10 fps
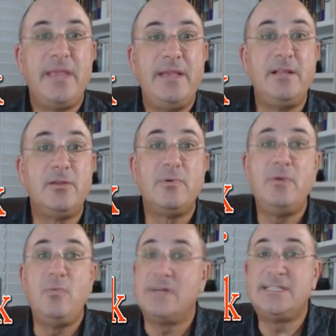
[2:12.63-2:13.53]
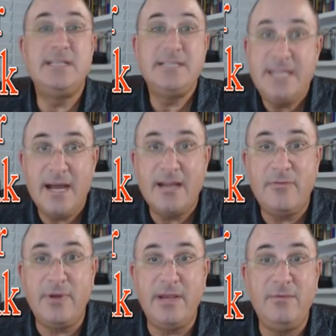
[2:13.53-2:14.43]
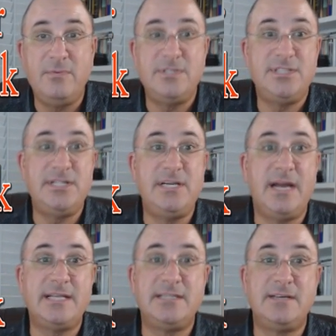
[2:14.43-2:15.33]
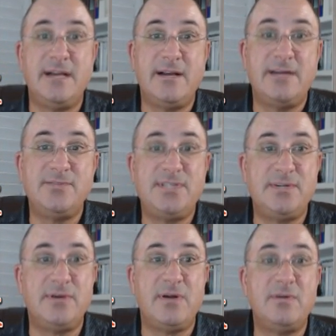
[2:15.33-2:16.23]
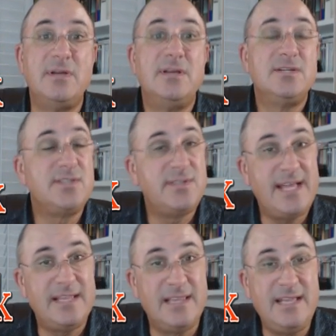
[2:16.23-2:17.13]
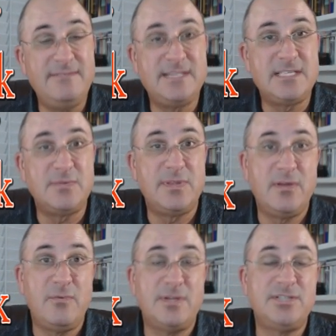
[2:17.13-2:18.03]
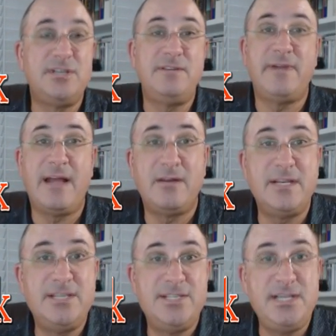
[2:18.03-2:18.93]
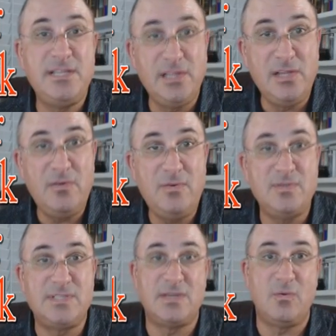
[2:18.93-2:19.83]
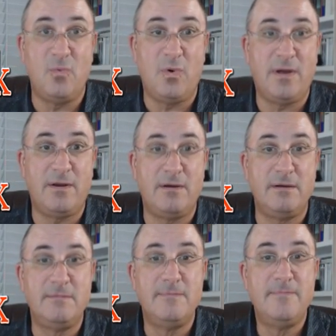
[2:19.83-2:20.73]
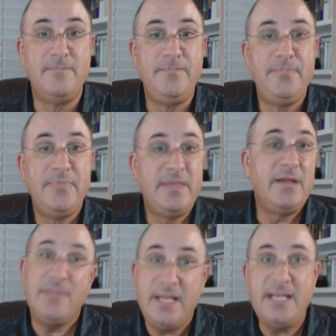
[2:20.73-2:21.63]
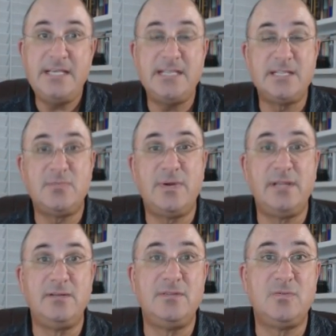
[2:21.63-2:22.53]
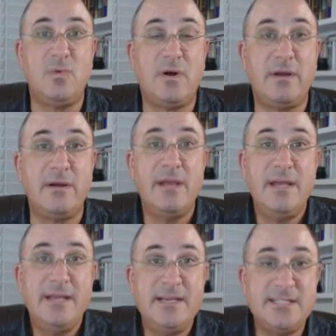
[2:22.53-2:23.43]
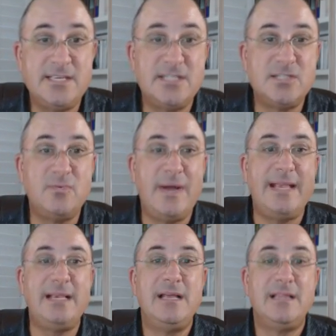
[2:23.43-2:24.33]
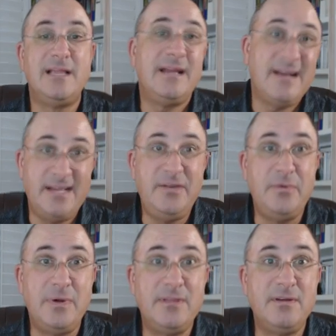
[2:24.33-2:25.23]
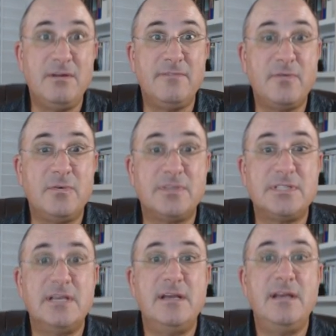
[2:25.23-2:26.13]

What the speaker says: Hillary wasn't dehydrated when she got to Ground Zero, so that leaves us with the question of how did she lose water? Now, the easiest way to lose water is to sweat like I do on the golf course.